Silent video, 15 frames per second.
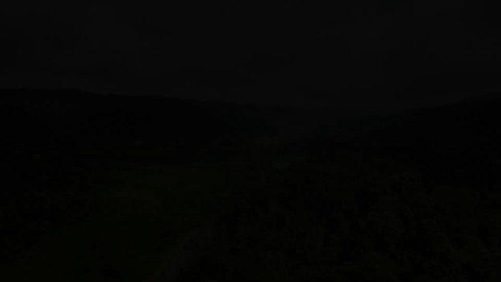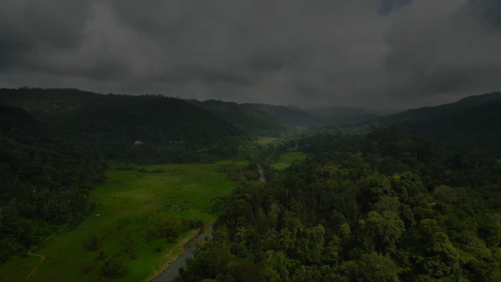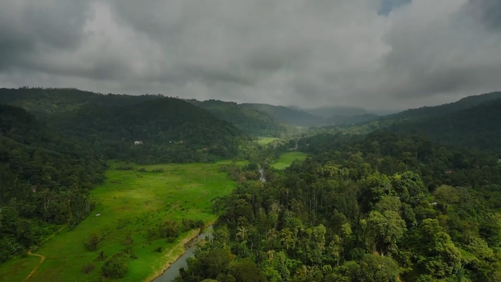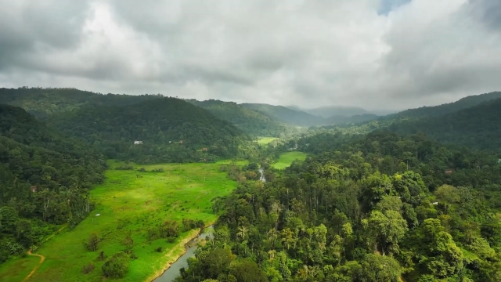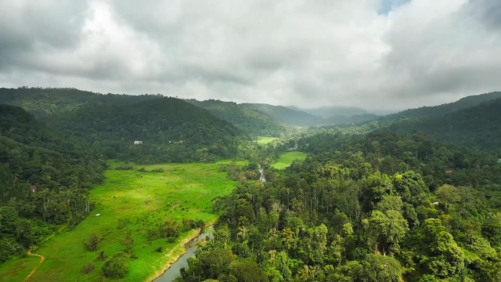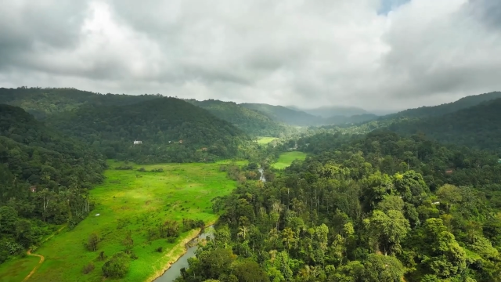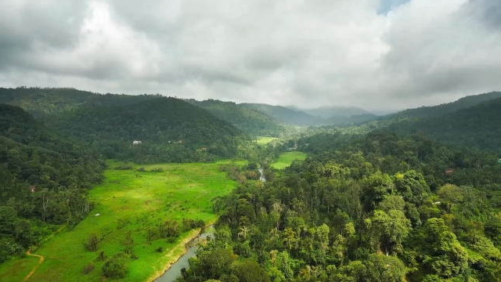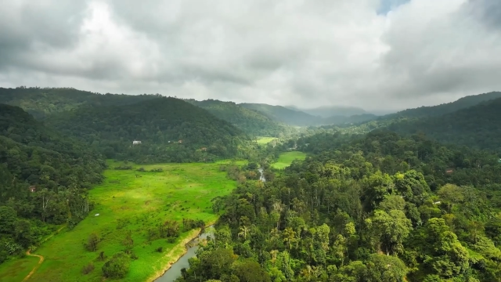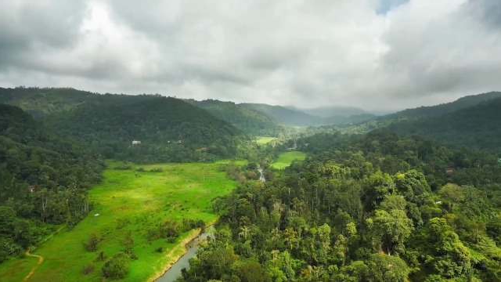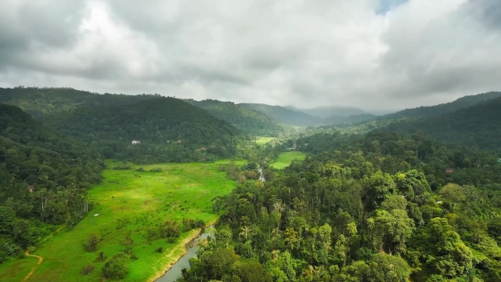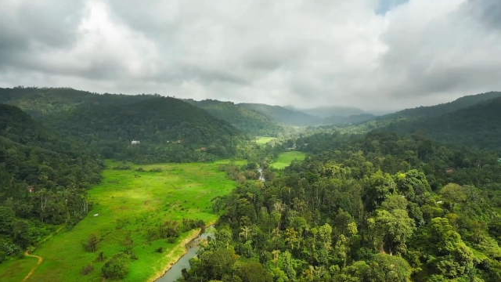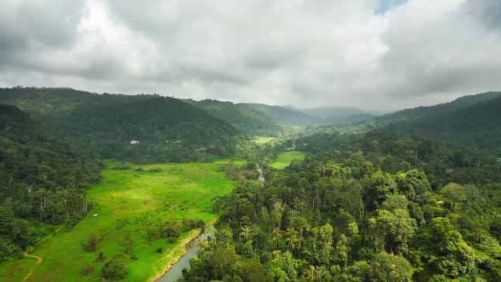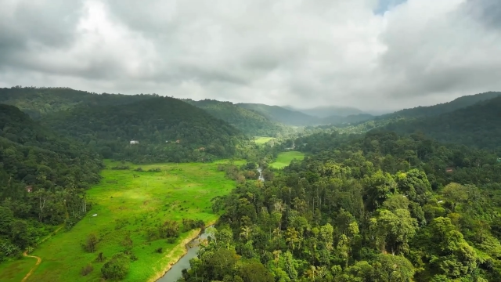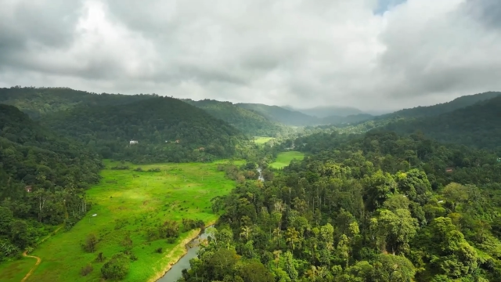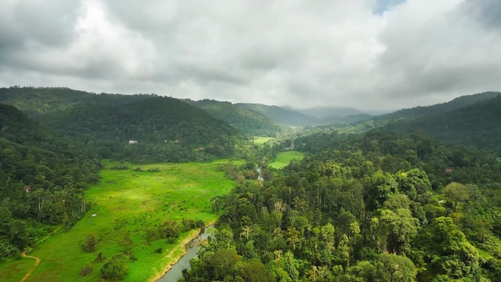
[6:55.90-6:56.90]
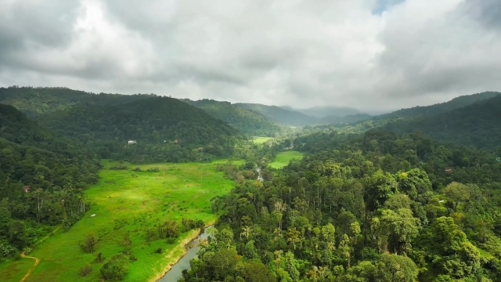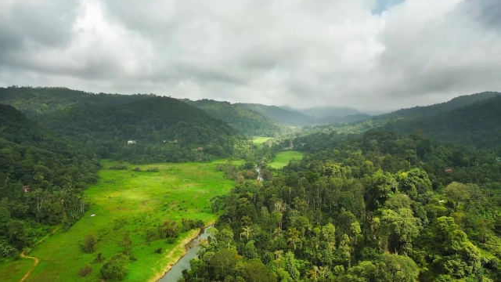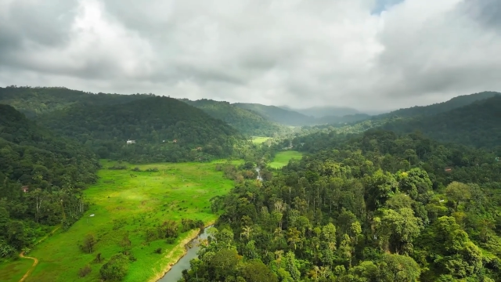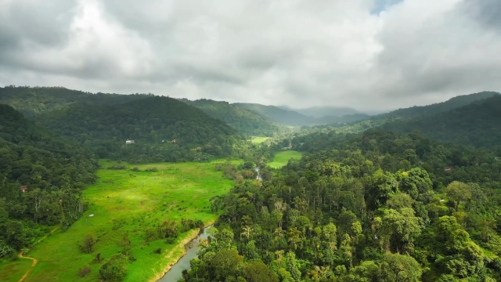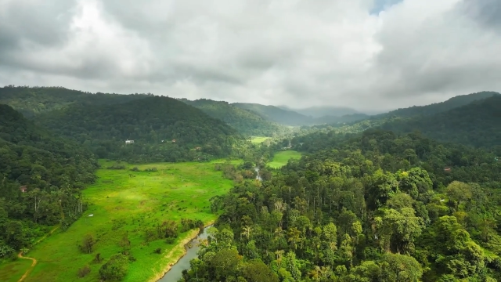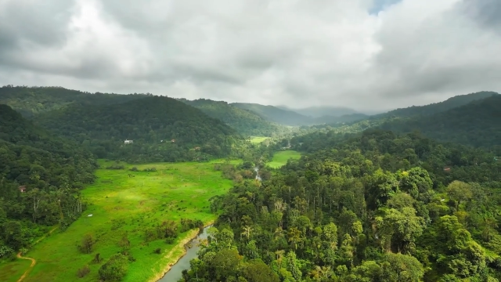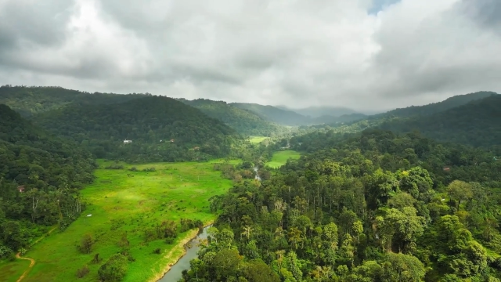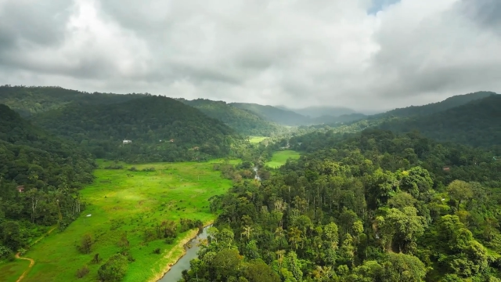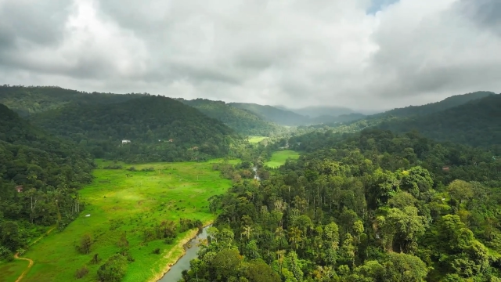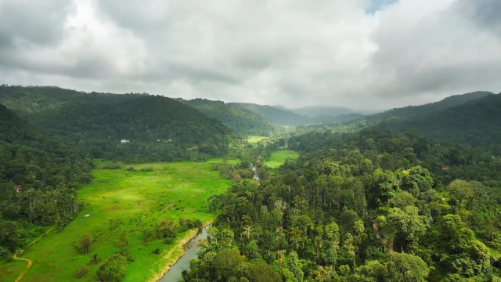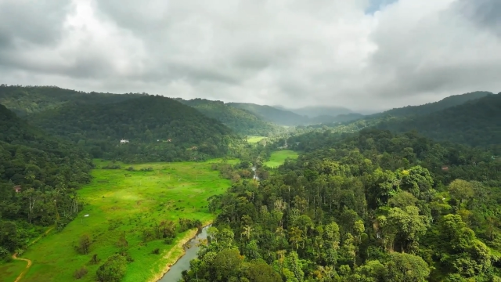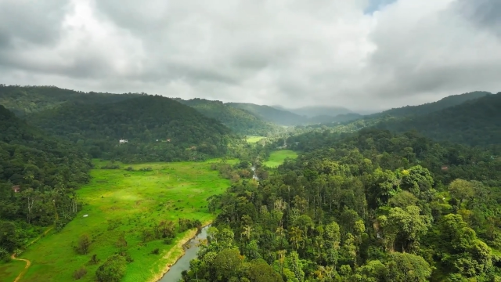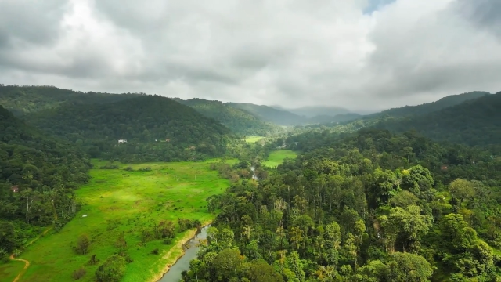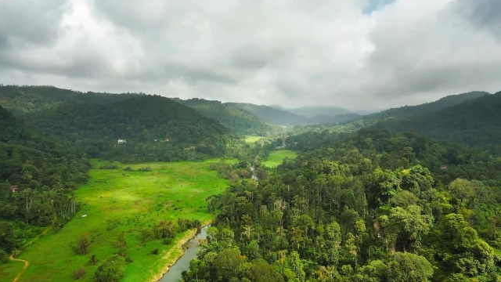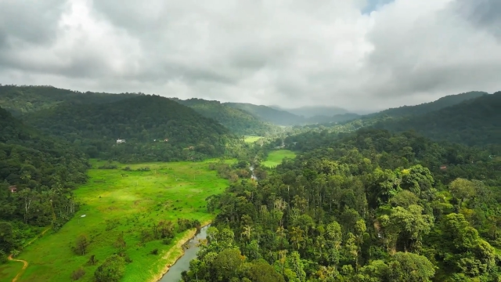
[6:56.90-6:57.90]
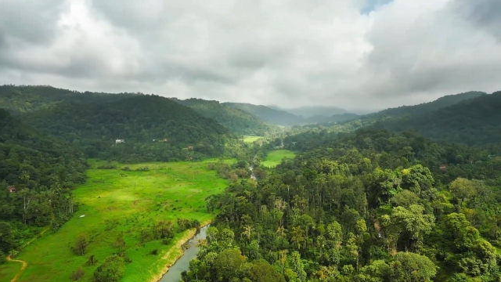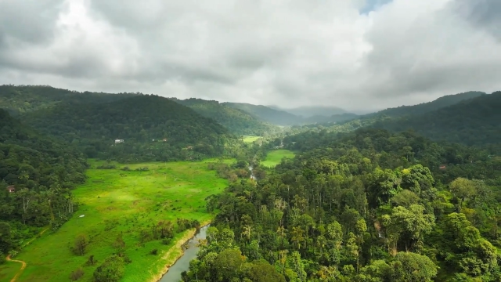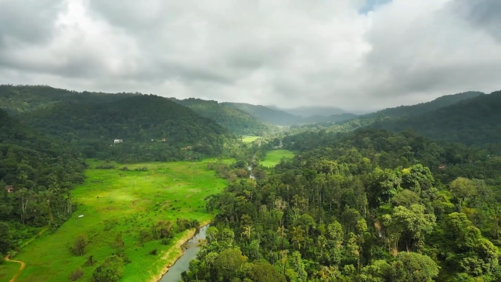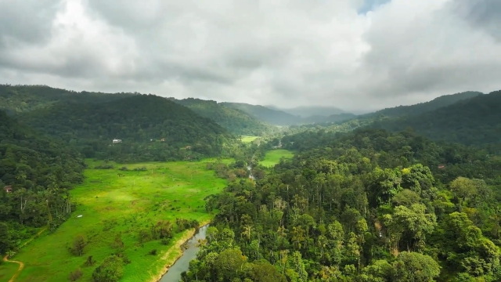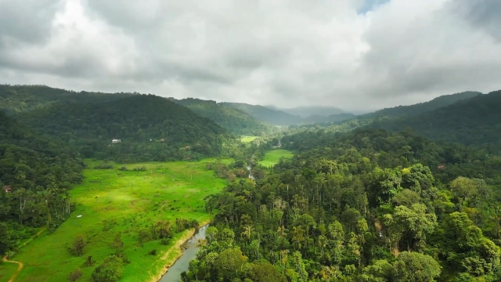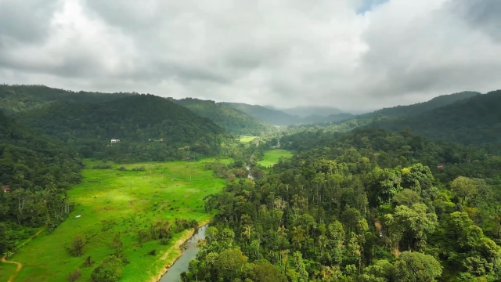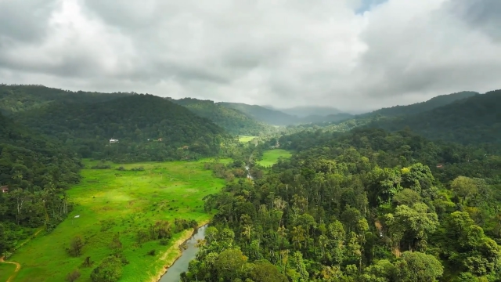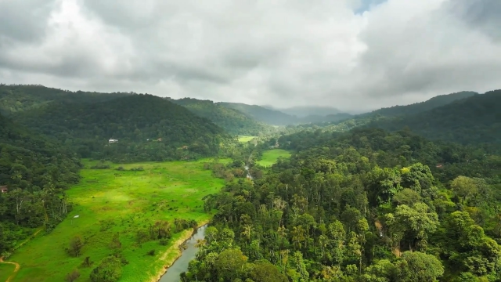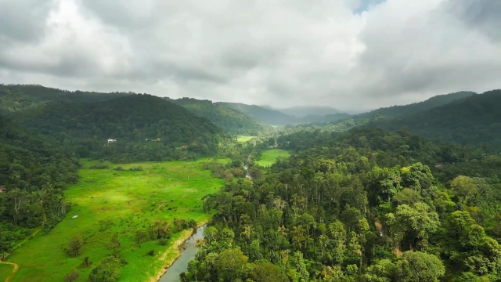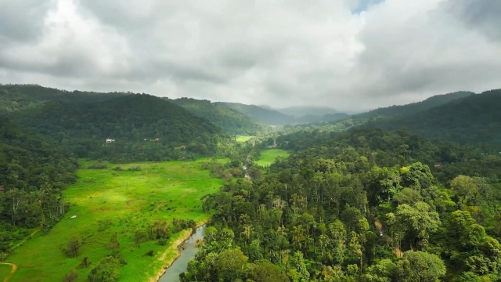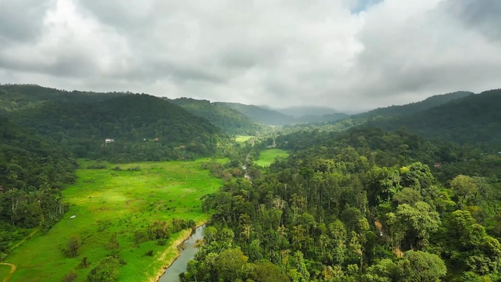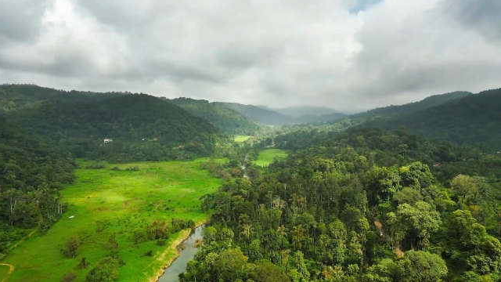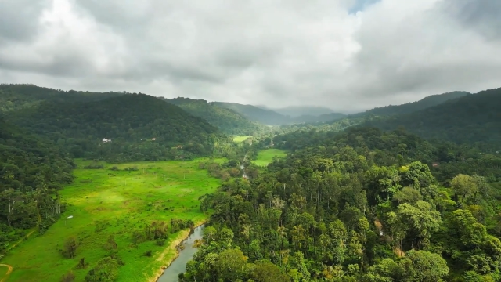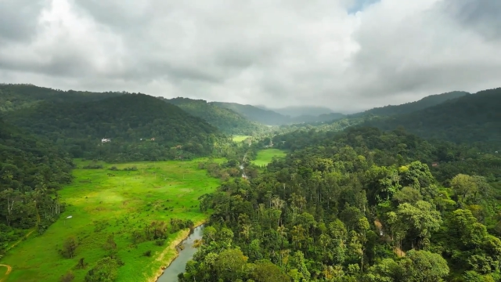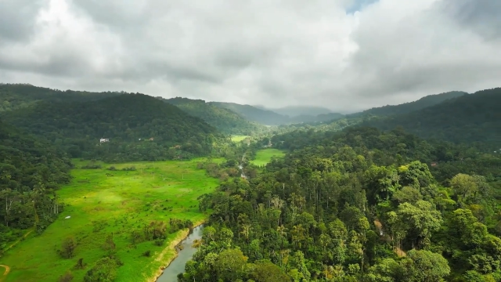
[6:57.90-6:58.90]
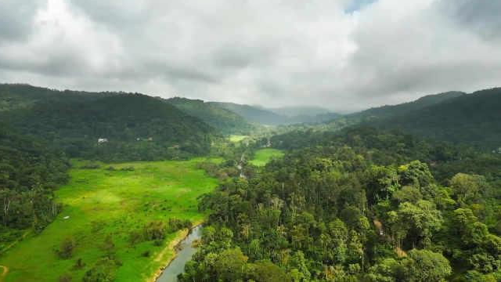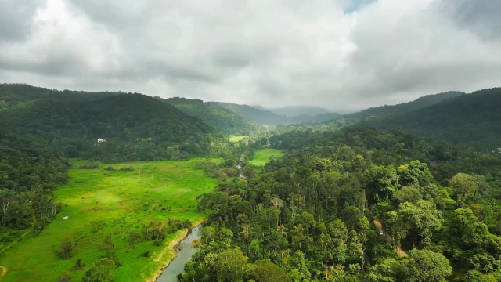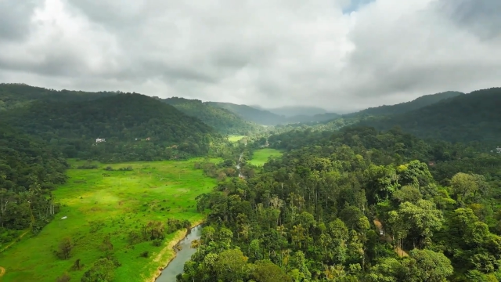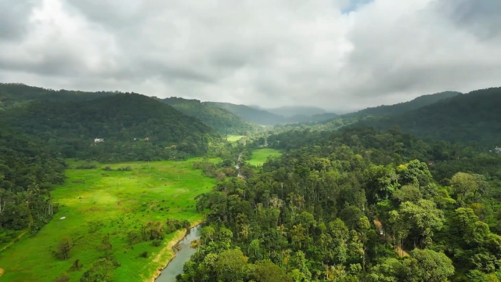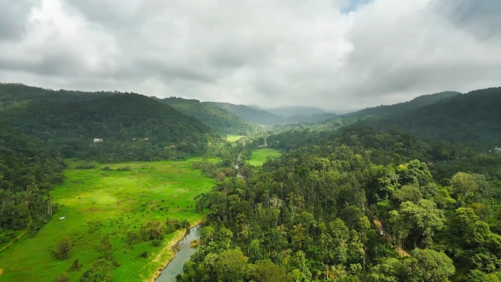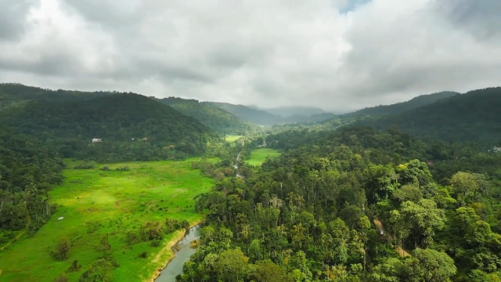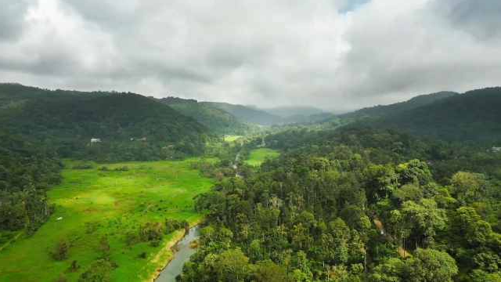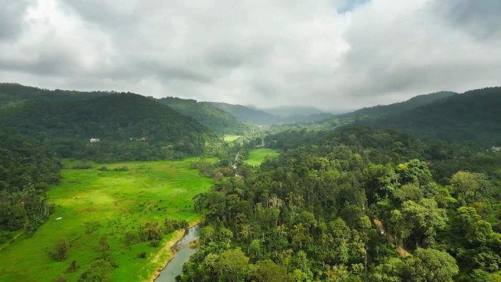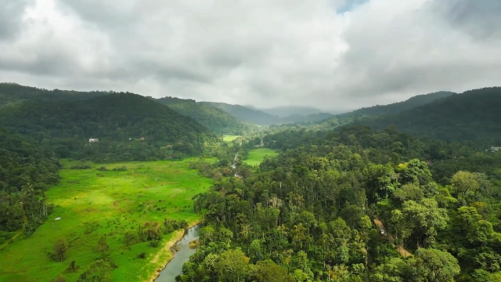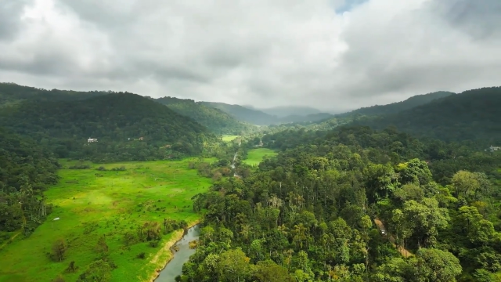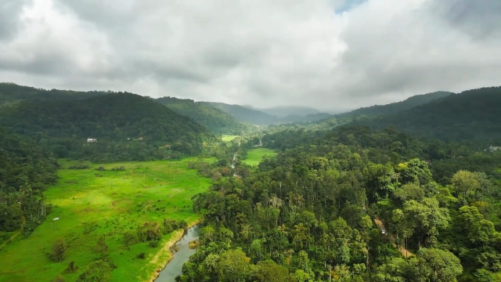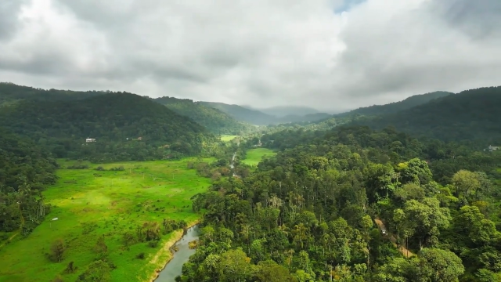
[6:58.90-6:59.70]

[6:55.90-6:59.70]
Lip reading: [unreadable: no face in view]